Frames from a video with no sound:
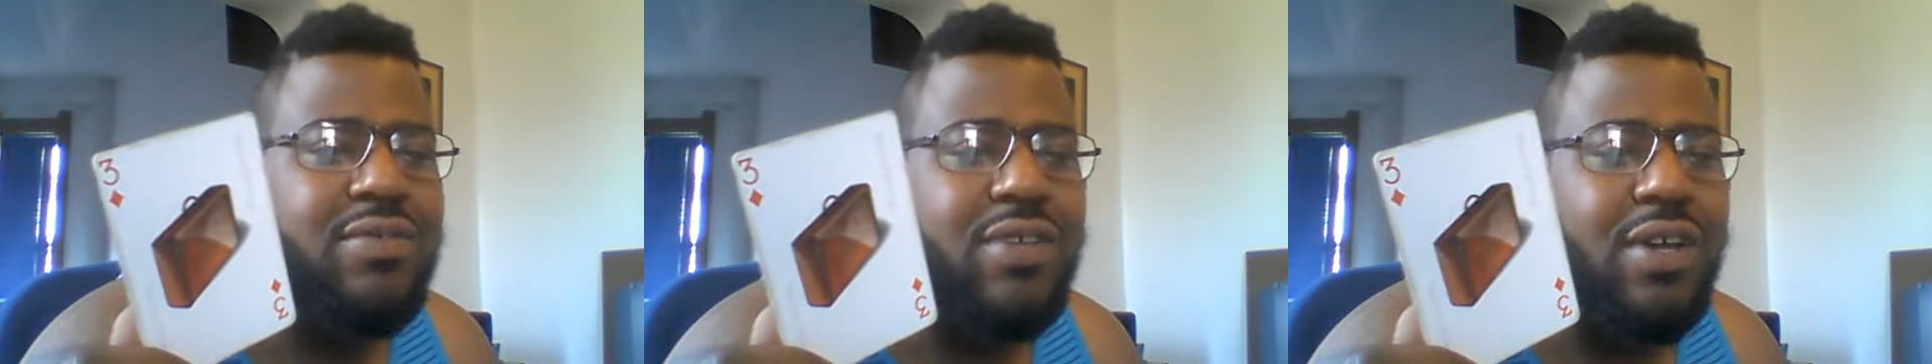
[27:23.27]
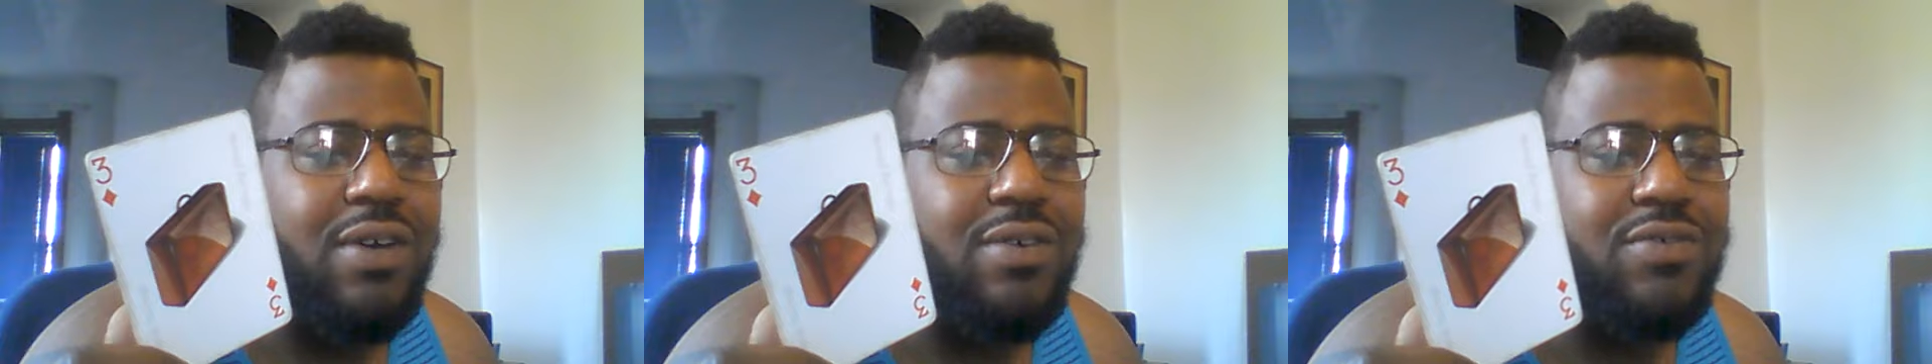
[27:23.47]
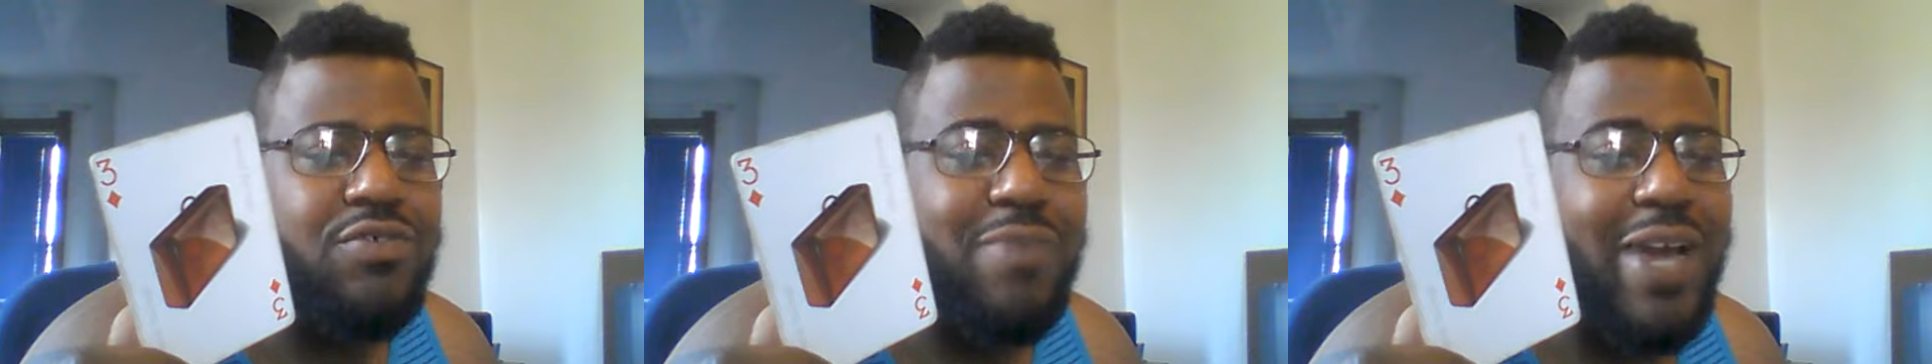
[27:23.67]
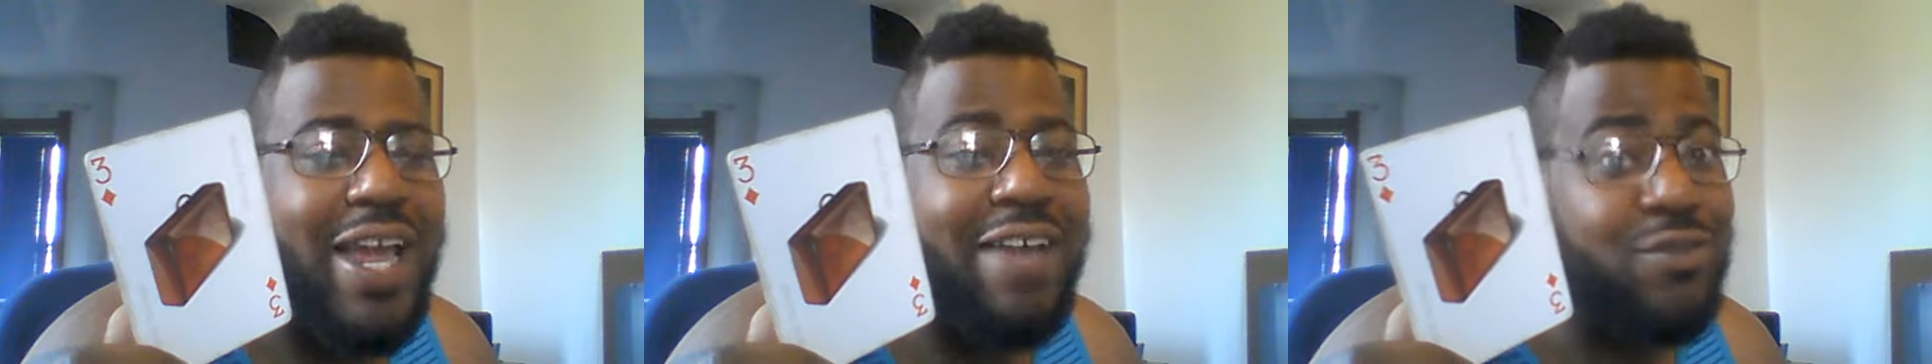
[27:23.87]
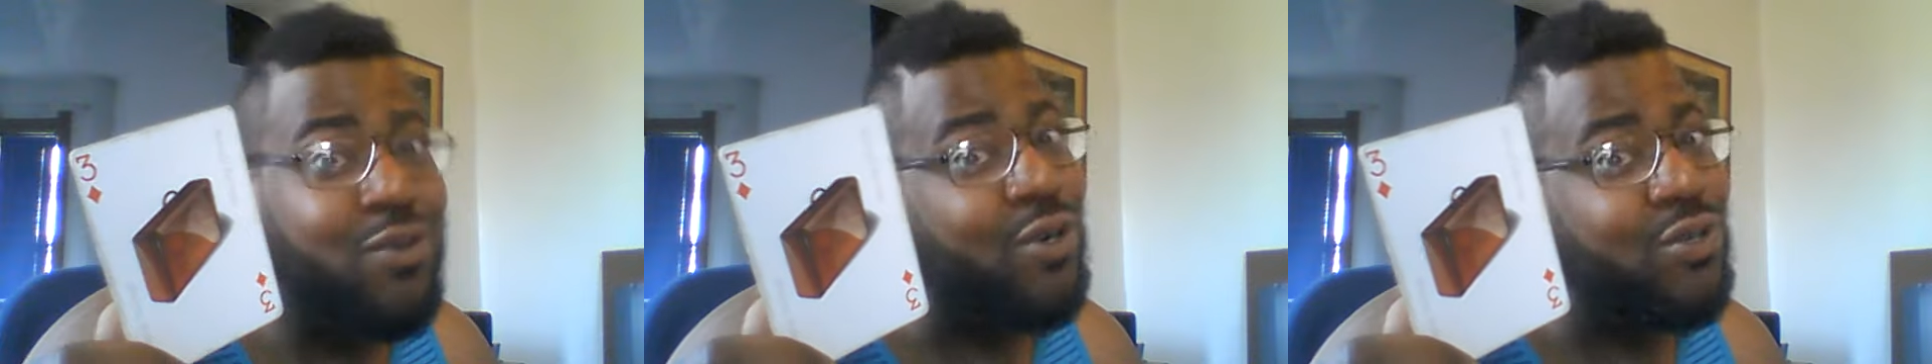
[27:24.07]
You know, you
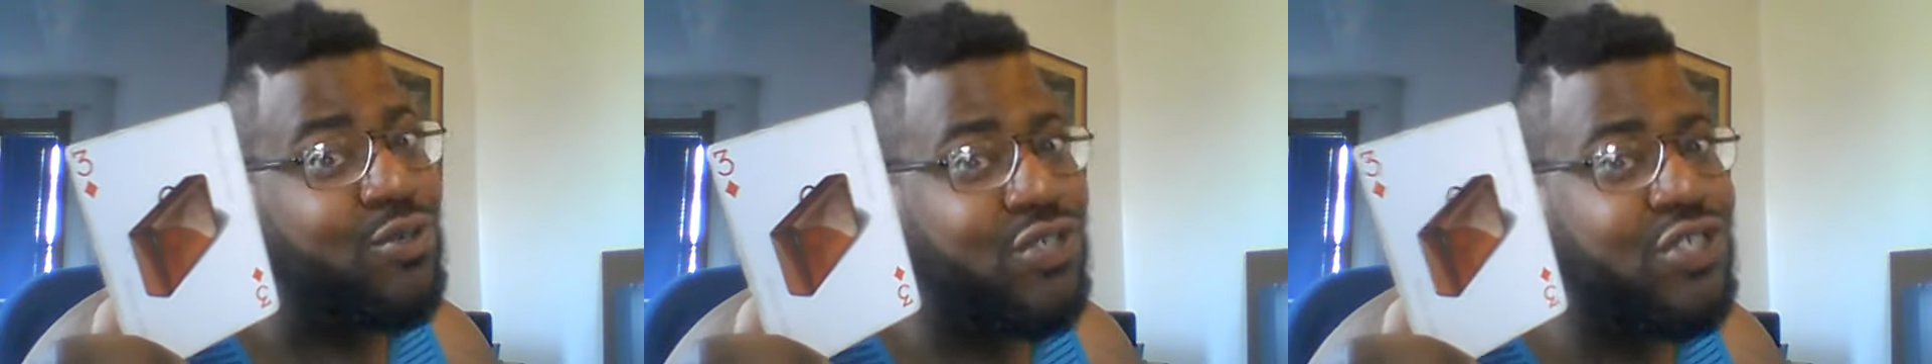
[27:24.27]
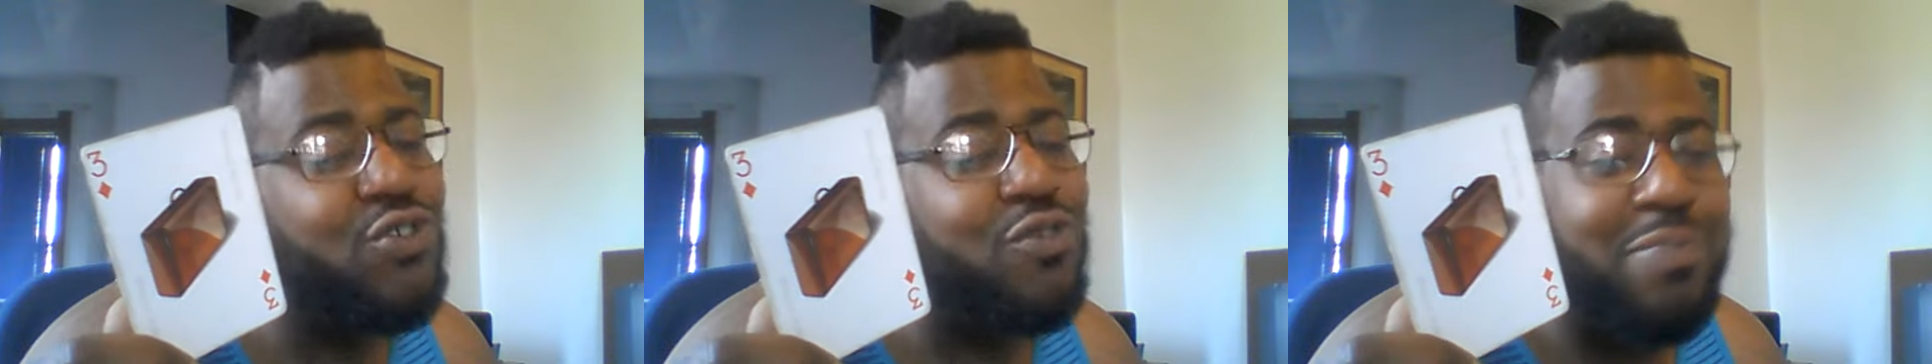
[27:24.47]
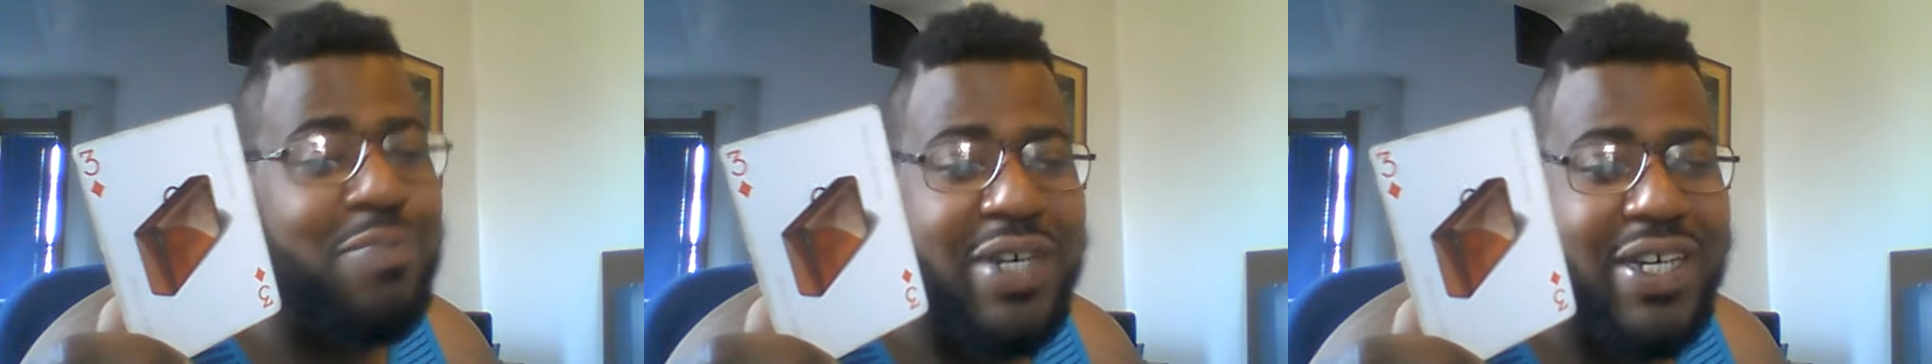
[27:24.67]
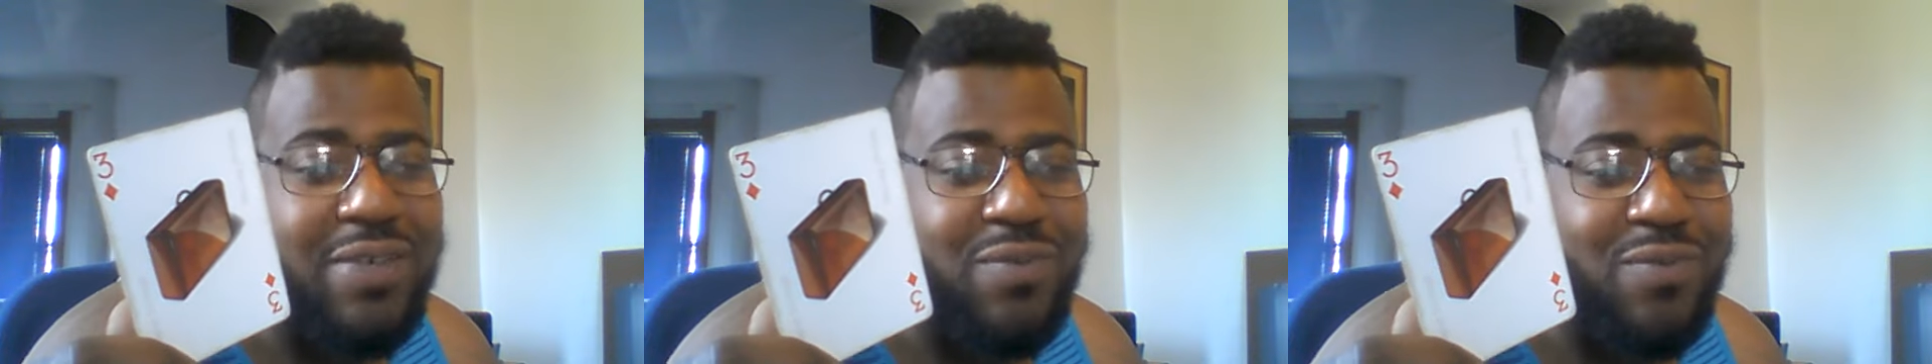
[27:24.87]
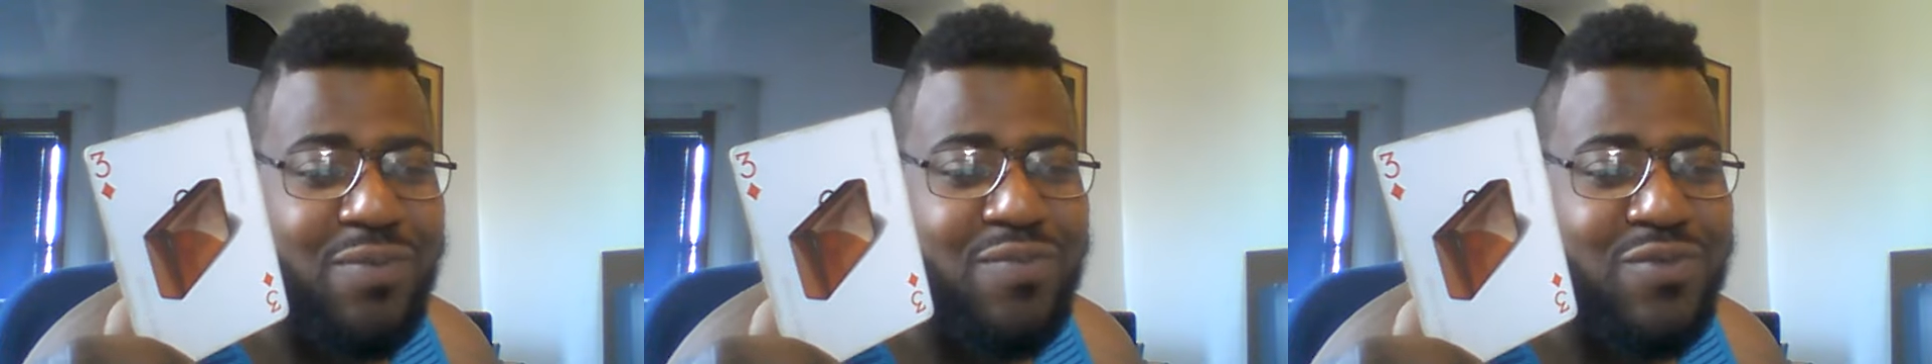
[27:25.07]
might have crows too,
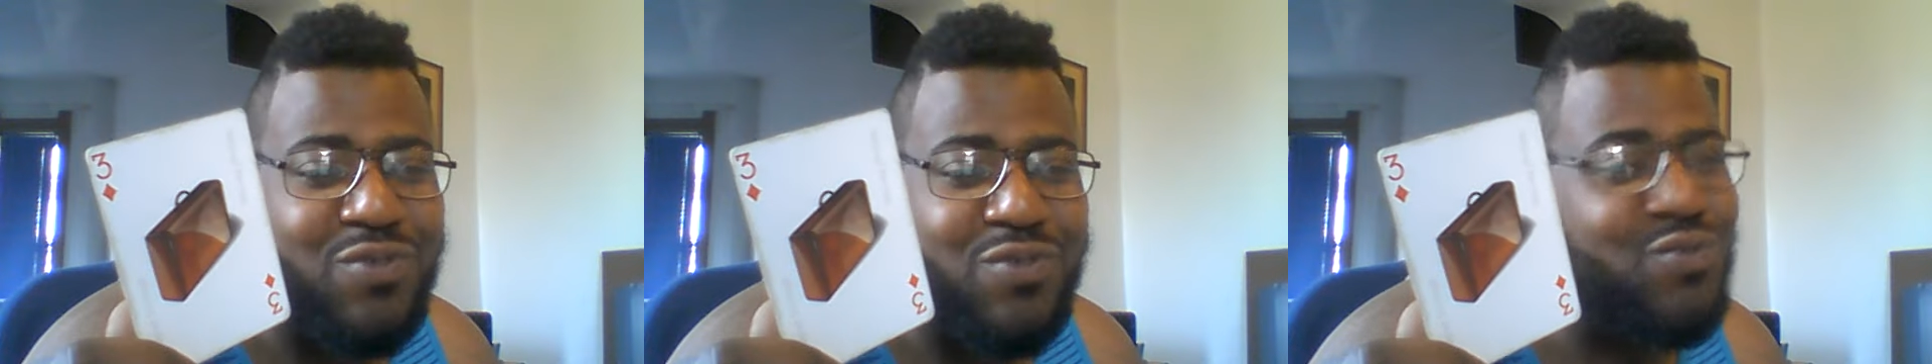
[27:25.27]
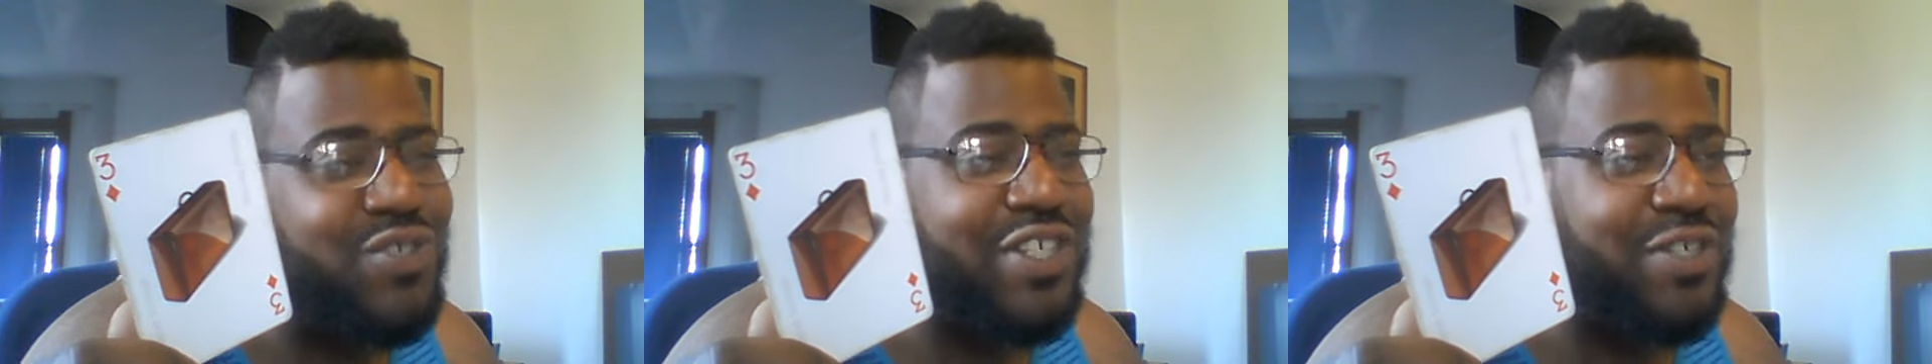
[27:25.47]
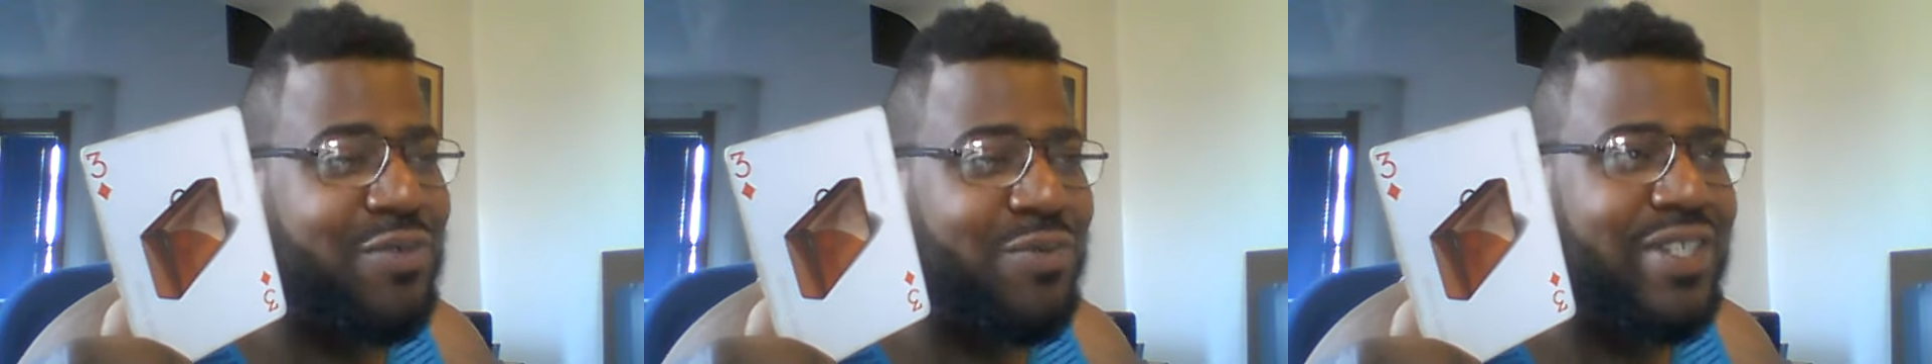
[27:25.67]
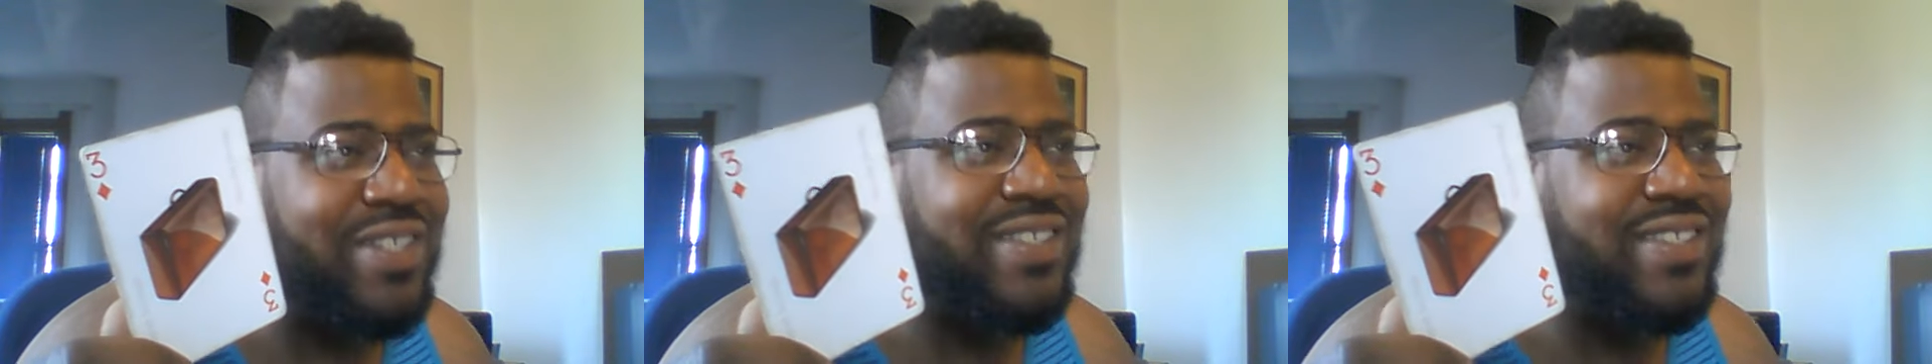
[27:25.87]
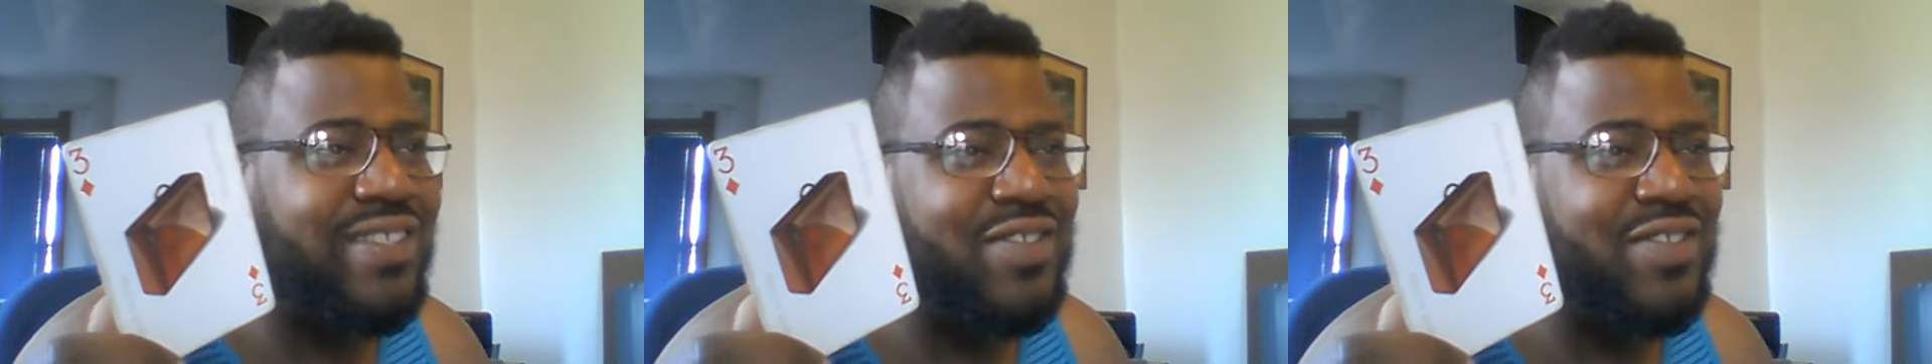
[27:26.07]
but you deal with